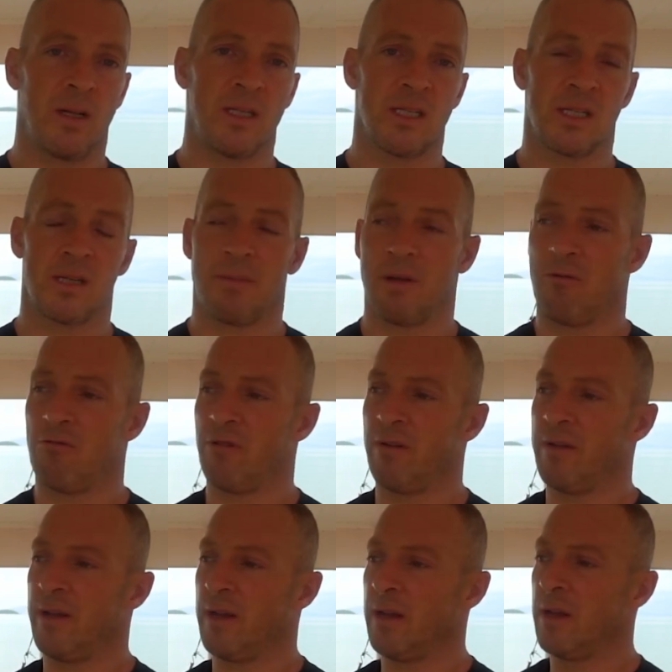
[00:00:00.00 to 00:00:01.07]
it's going to be
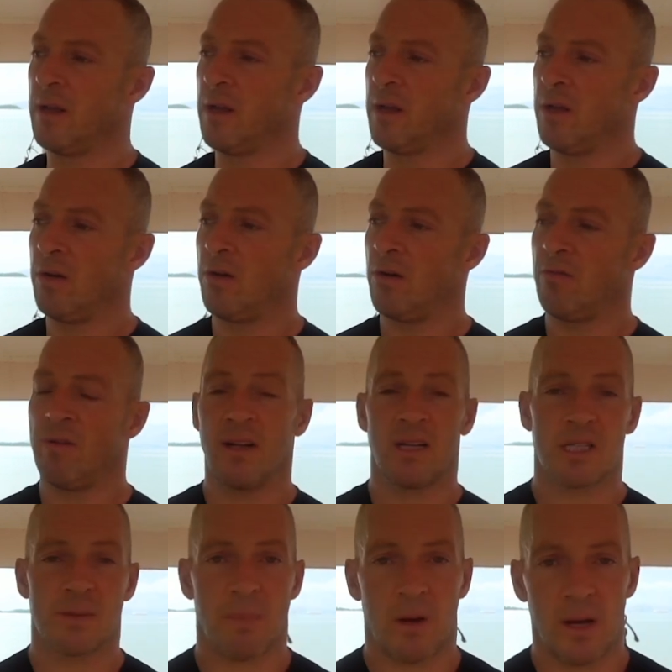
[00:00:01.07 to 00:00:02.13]
recruiting your erector
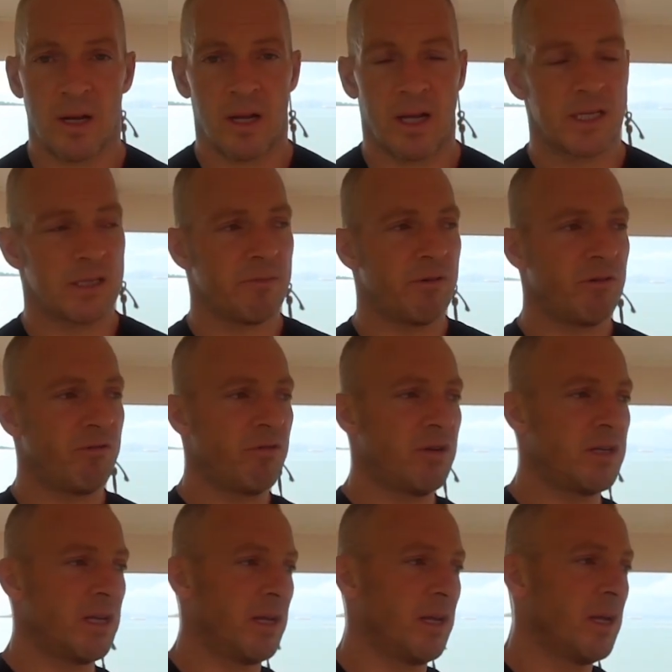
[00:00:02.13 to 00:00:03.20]
spinae, it's going to be
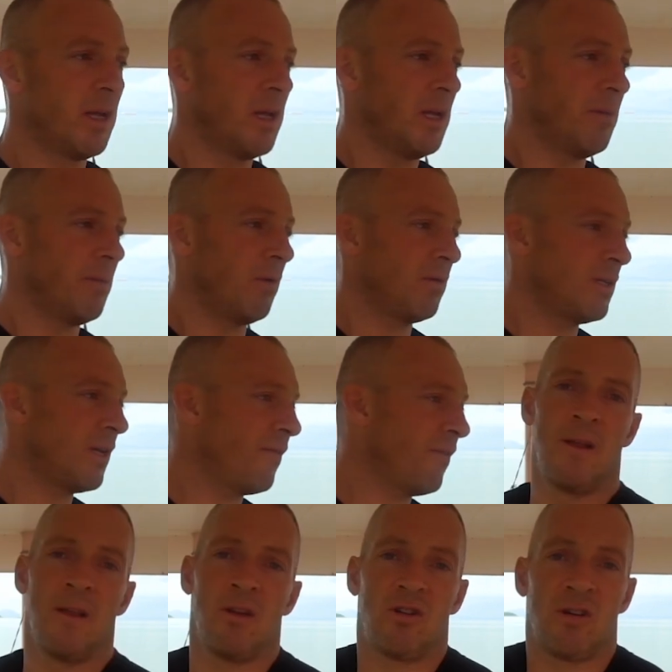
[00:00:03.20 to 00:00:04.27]
recruiting your
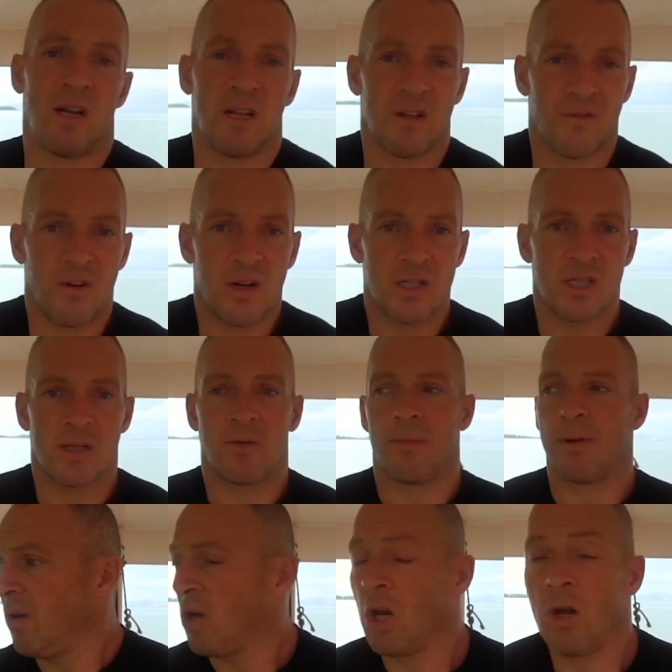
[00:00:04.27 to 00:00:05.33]
multifidus, transverse
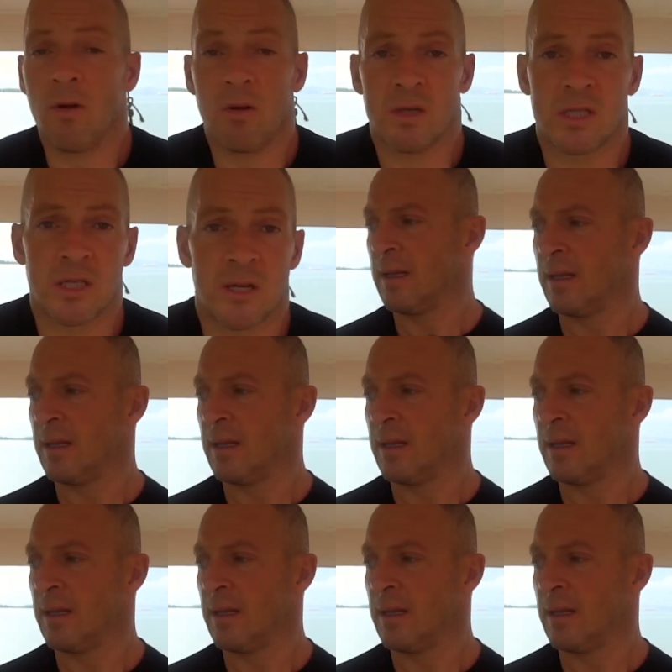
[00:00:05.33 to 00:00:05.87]
abdominis, glutes,